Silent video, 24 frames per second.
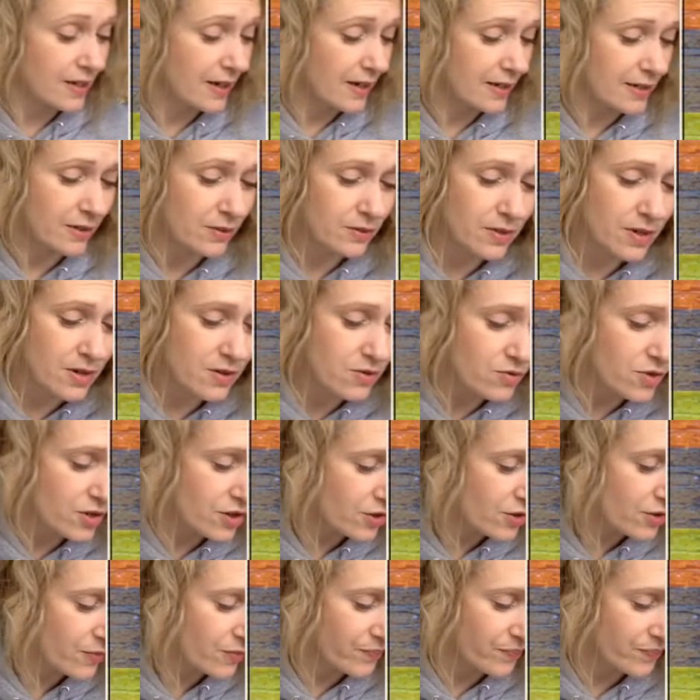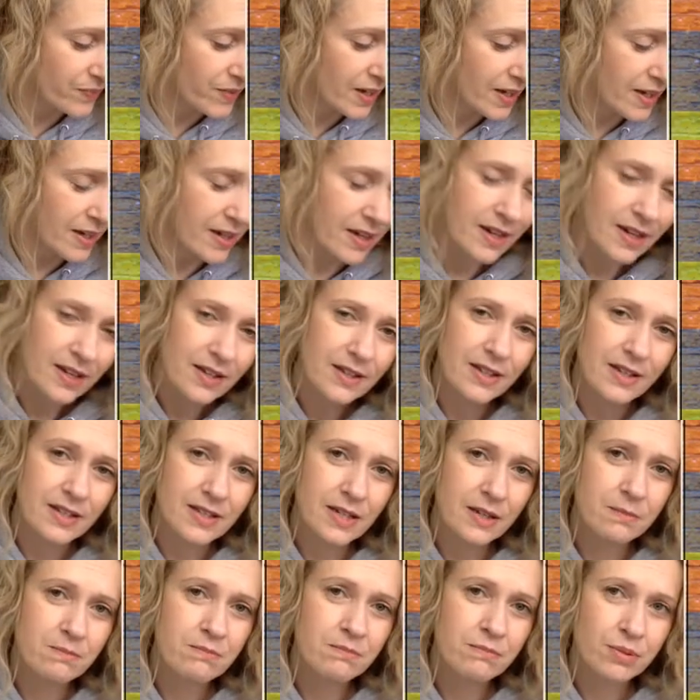I don't know, though. They
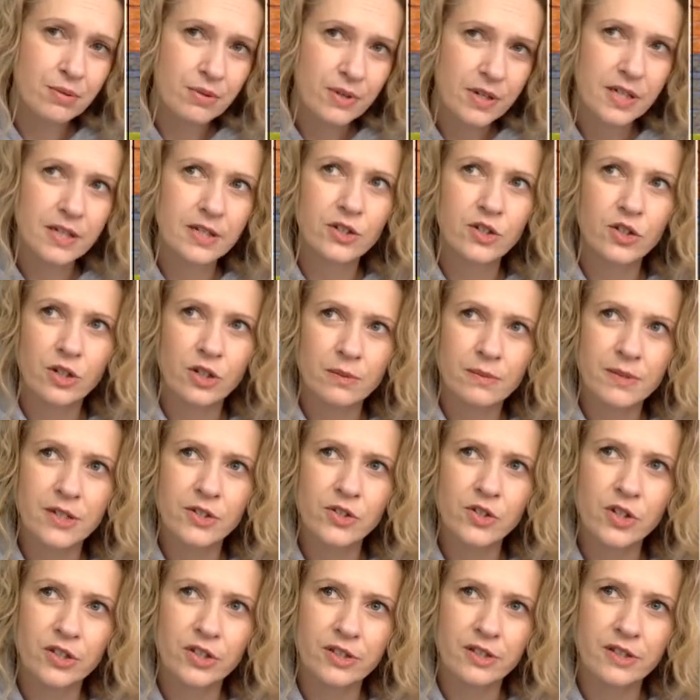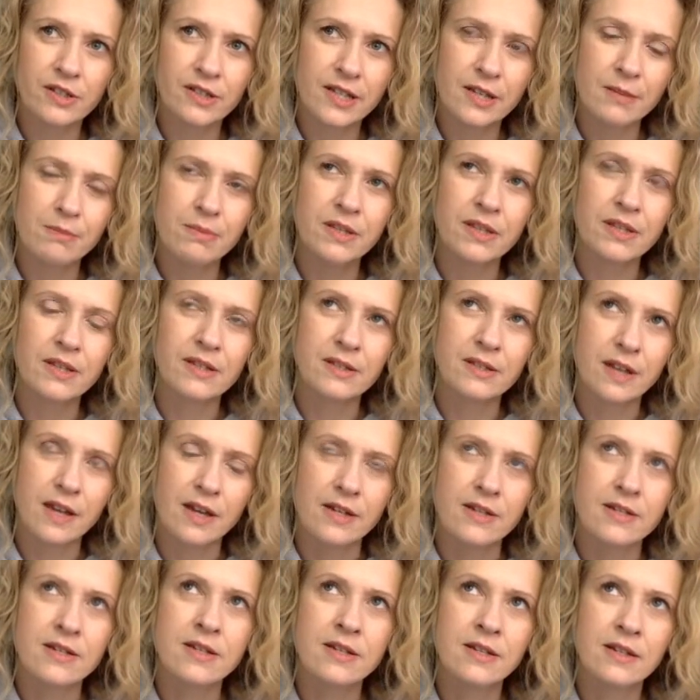seem pretty determined just to sleep in the
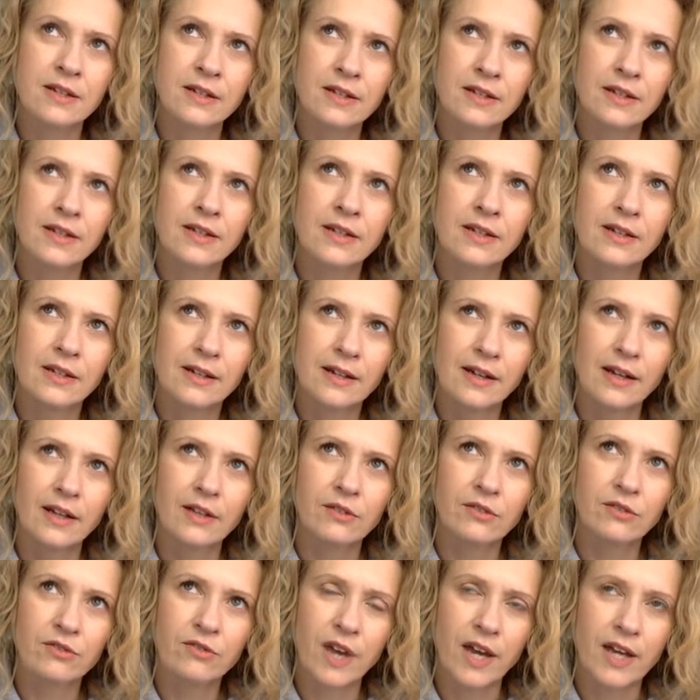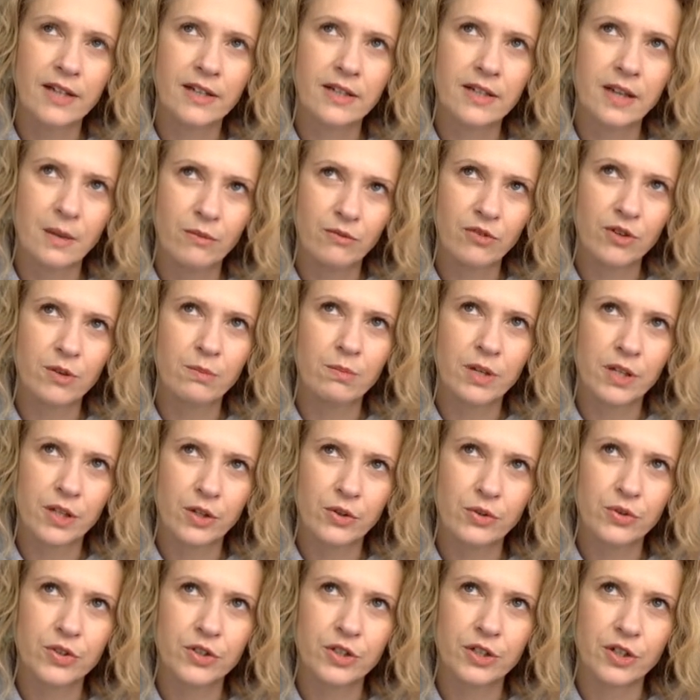sun and find comfy
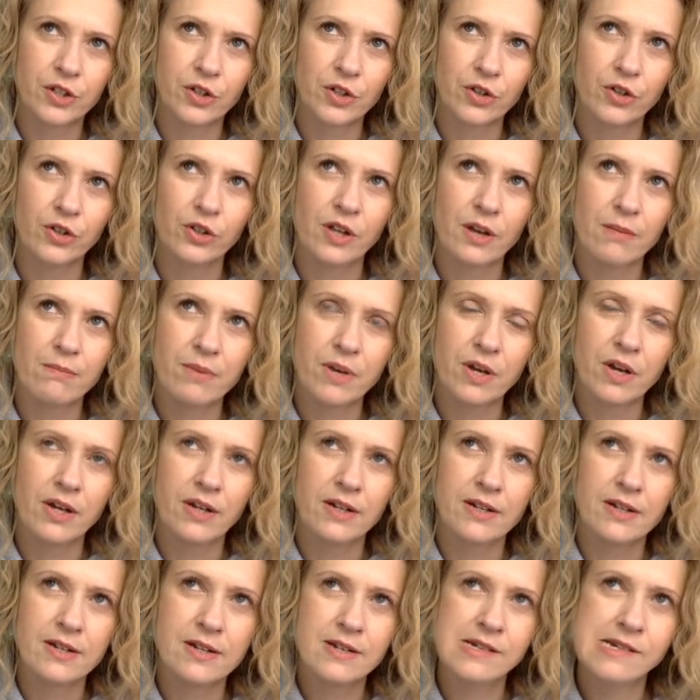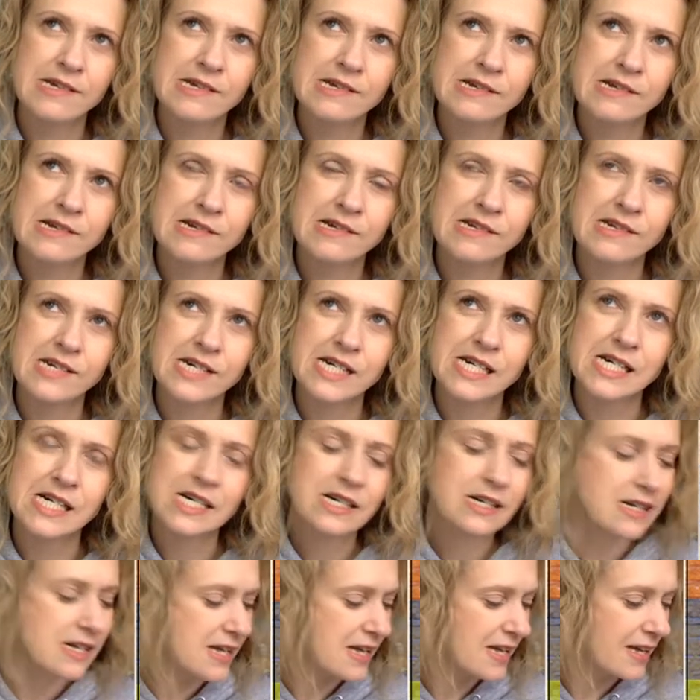pillows to curl up on. Yeah.
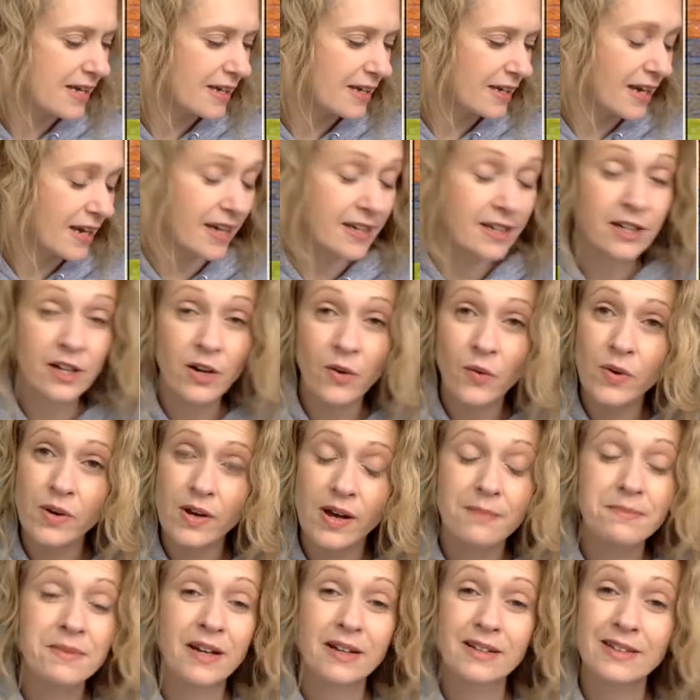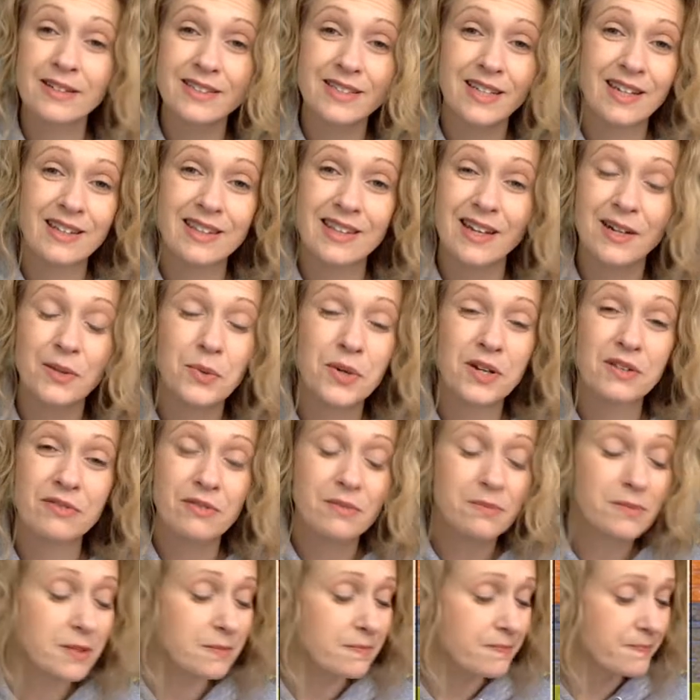And you know what? I'm not going to take that away
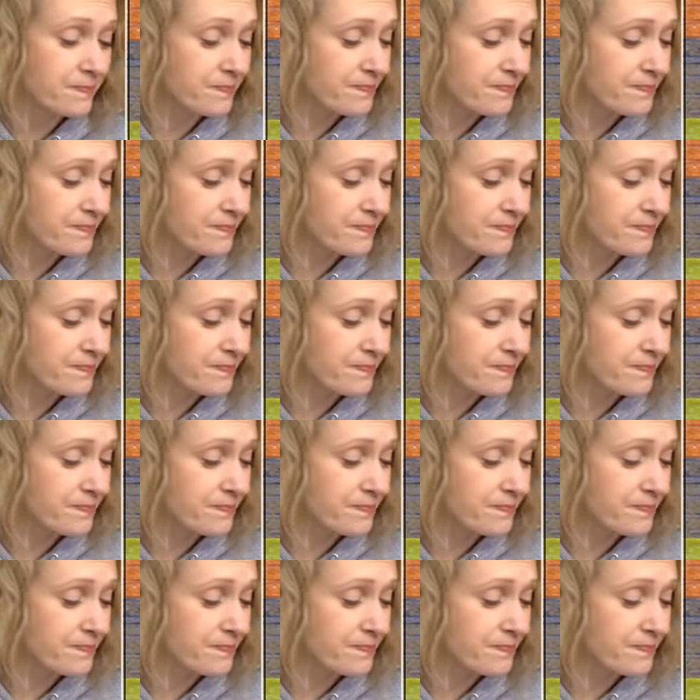from them.